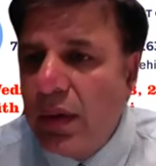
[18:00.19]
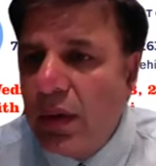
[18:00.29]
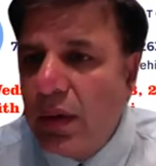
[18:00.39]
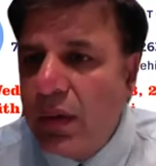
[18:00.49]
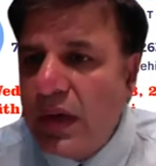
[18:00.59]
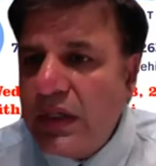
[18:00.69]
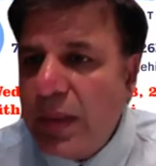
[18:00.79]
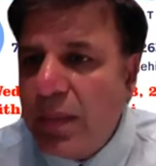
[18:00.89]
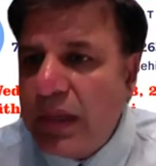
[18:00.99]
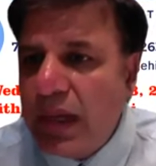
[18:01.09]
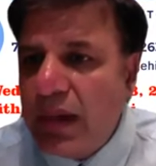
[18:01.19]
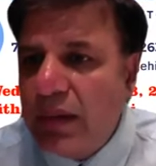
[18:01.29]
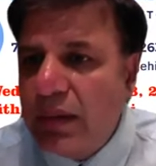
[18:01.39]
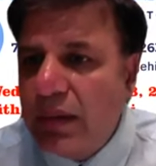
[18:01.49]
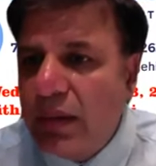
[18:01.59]
Ronisha Patel.
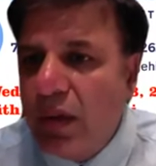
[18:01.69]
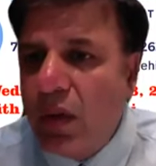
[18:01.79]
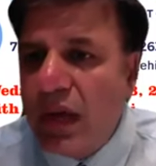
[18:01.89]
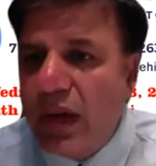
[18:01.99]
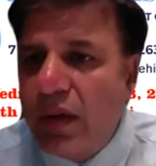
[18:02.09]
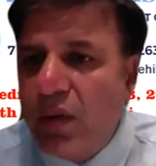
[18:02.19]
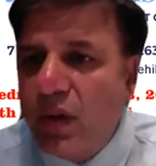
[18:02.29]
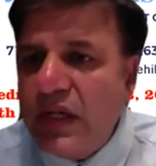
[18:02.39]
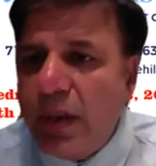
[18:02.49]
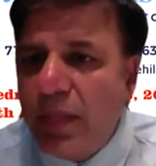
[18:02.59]
Okay, Ronisha